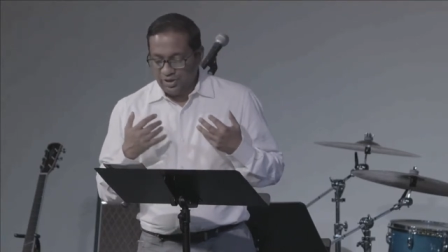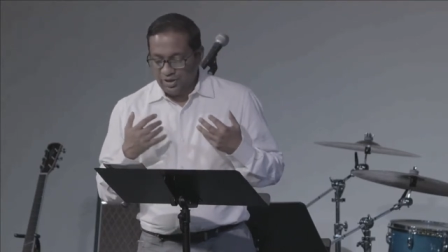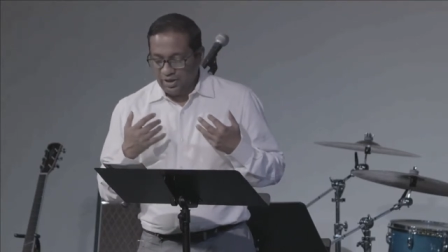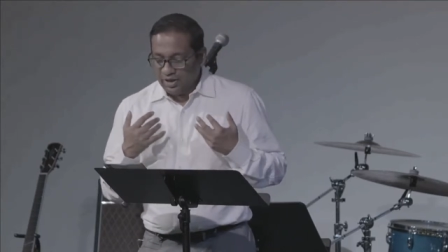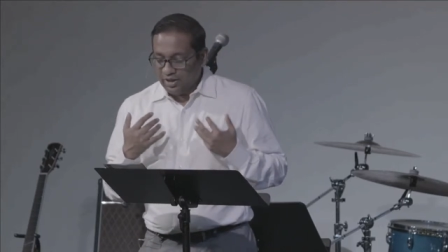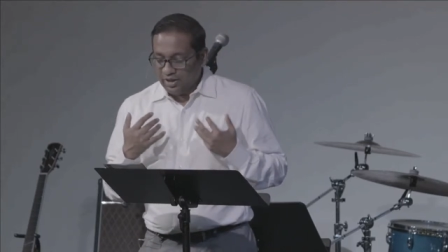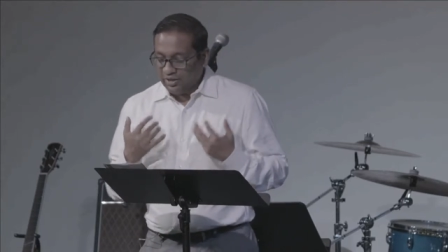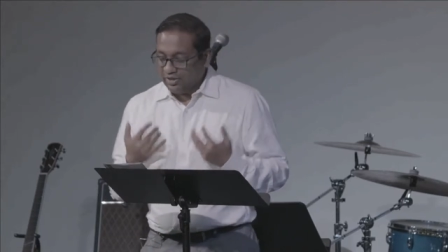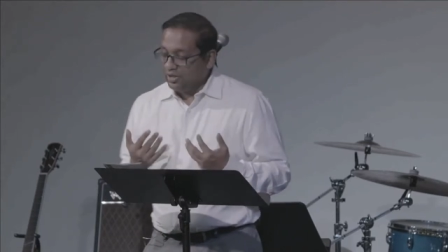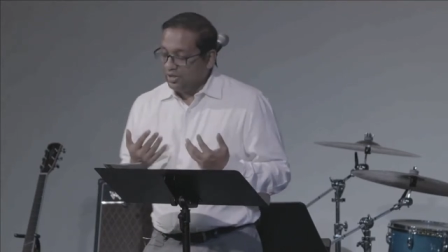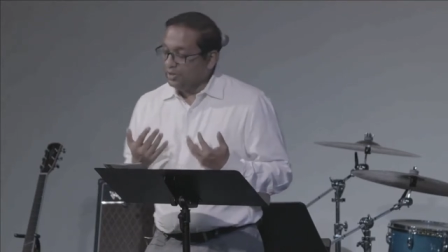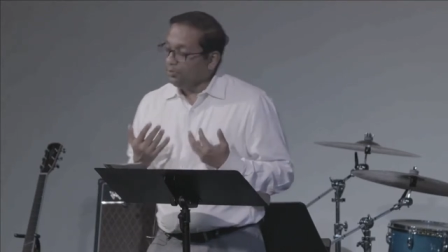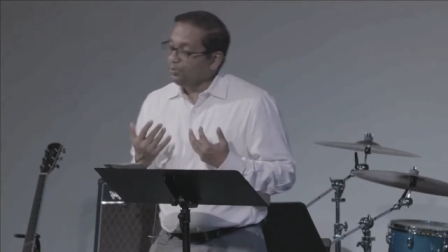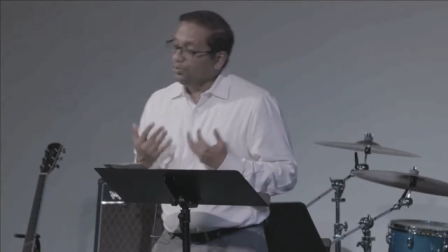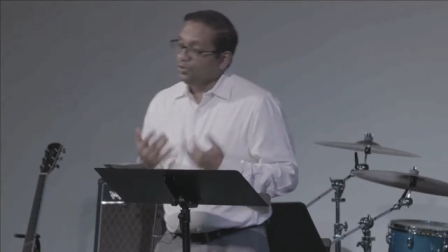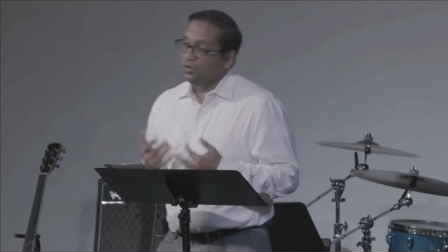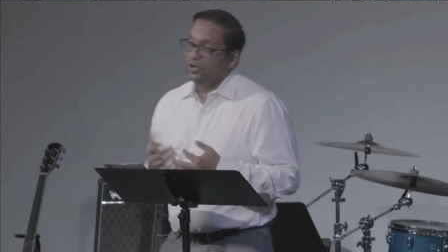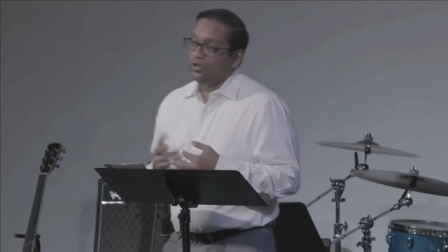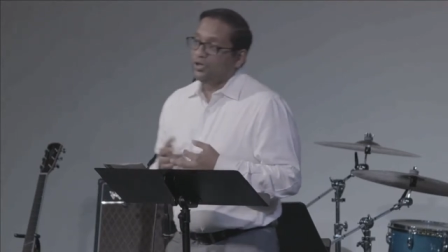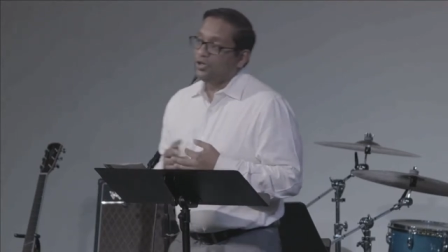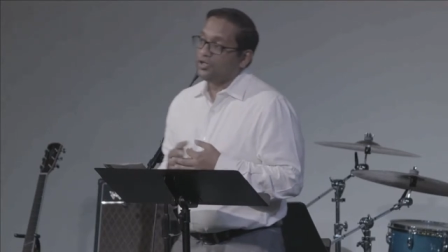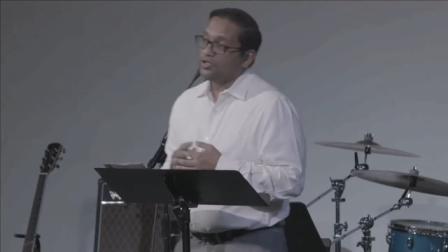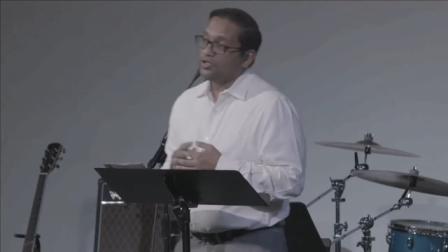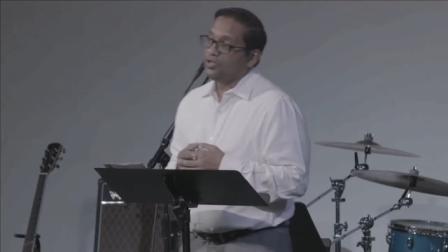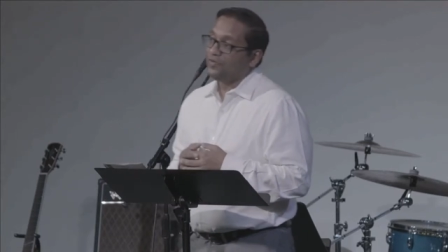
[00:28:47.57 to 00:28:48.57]
and the
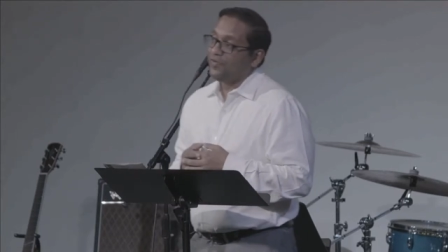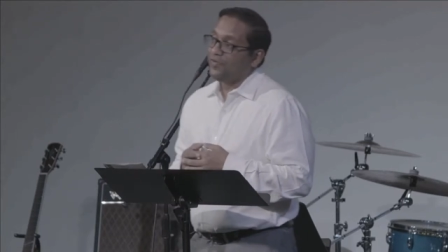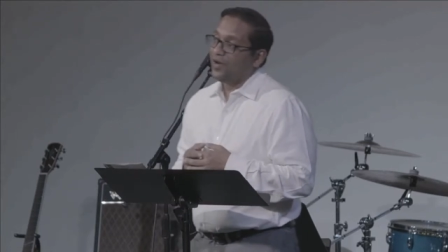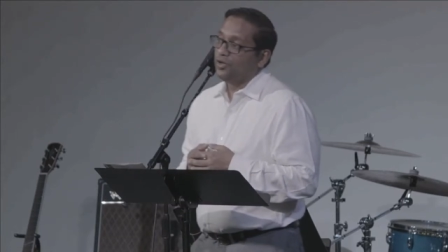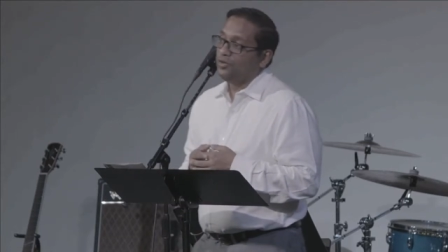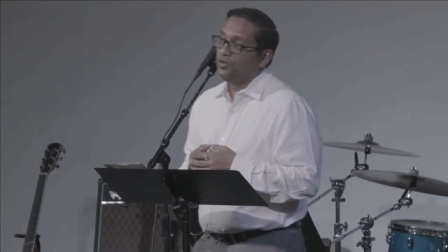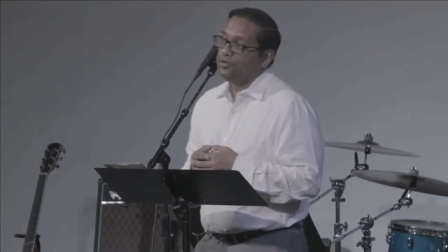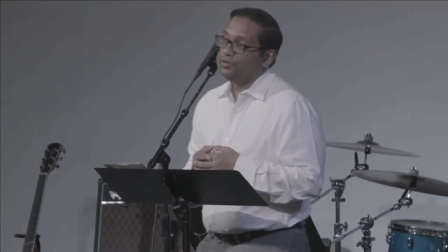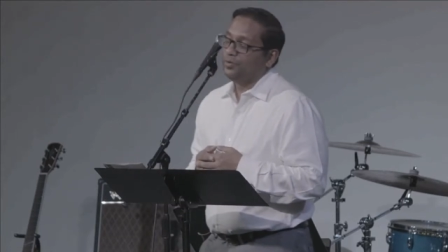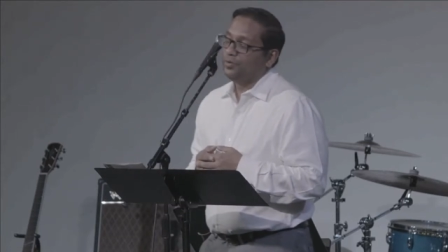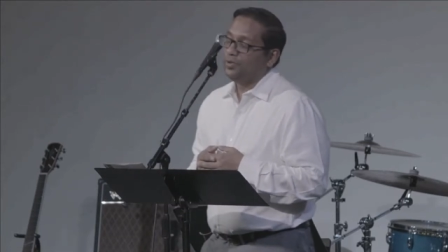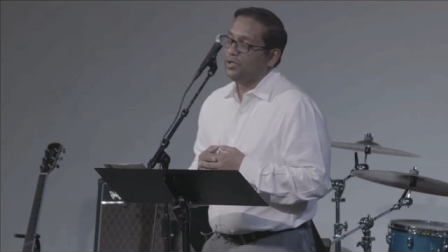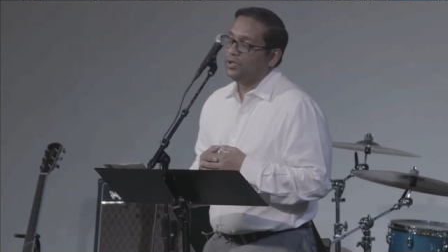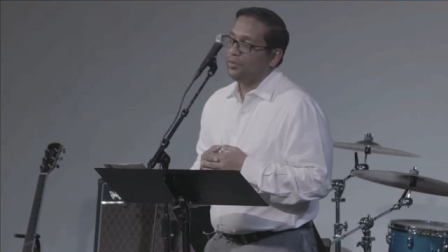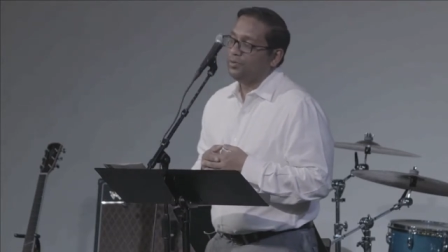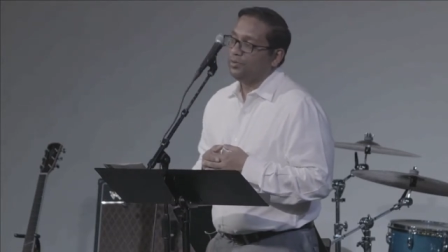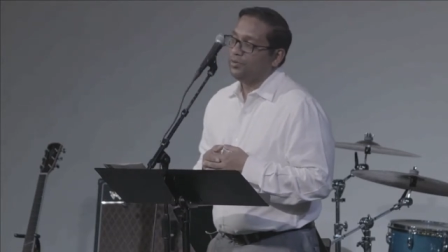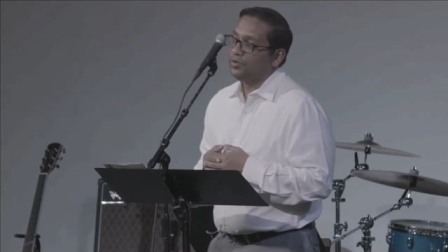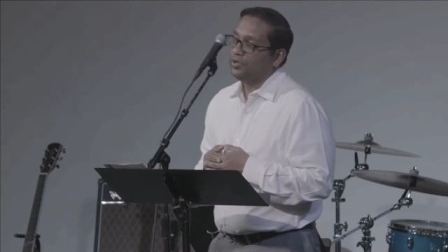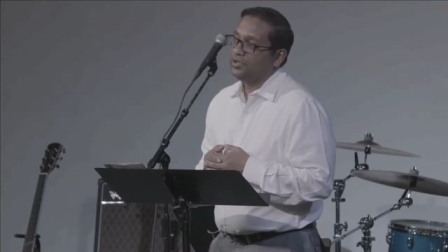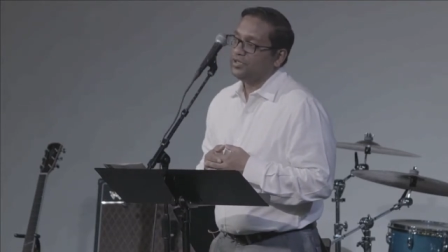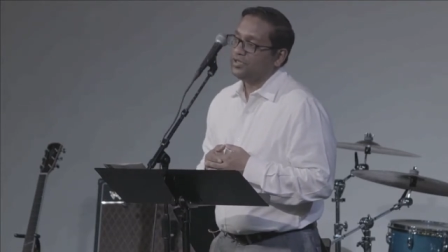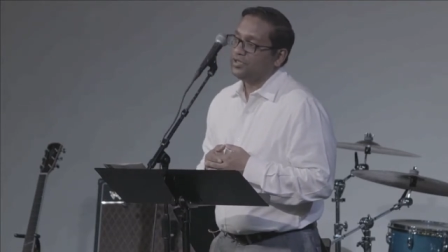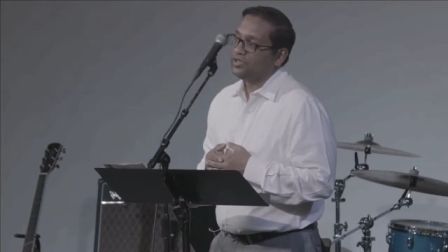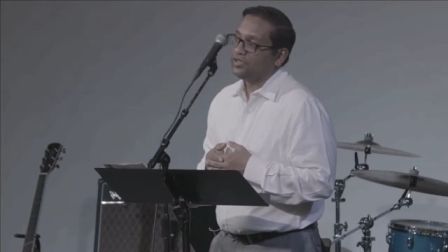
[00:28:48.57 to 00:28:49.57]
applause of other
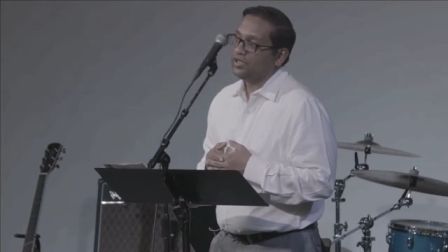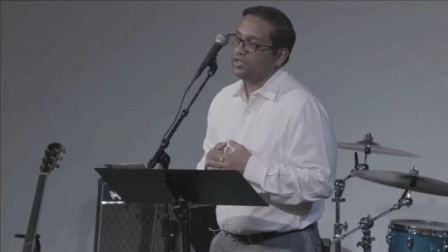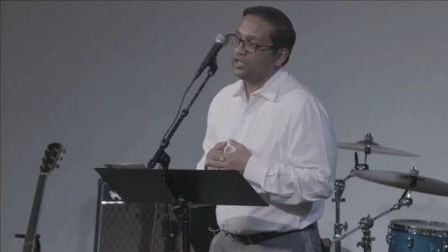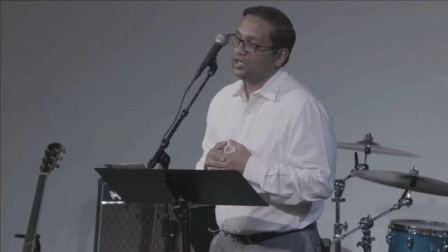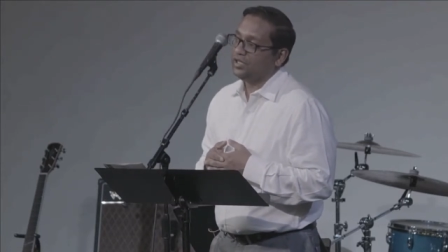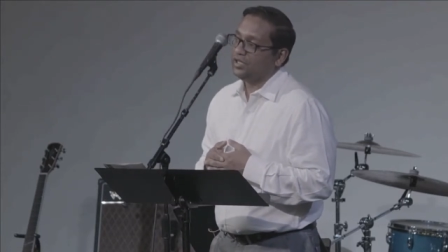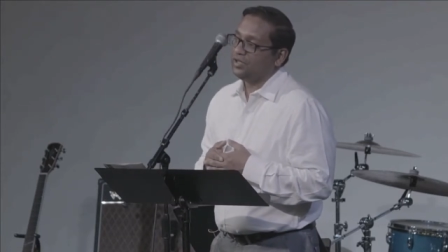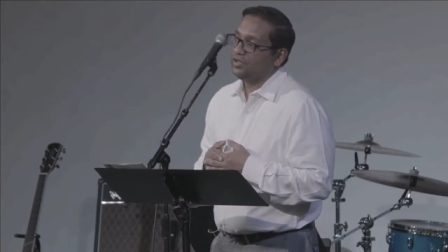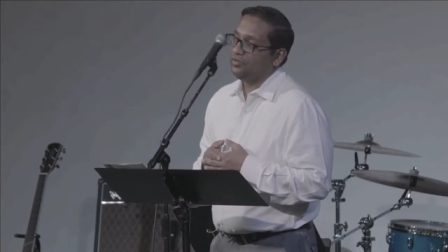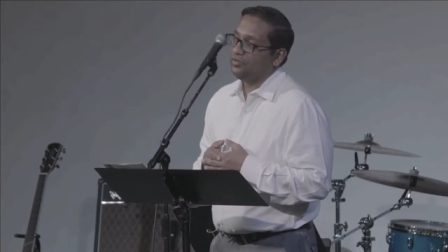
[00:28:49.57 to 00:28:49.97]
people instead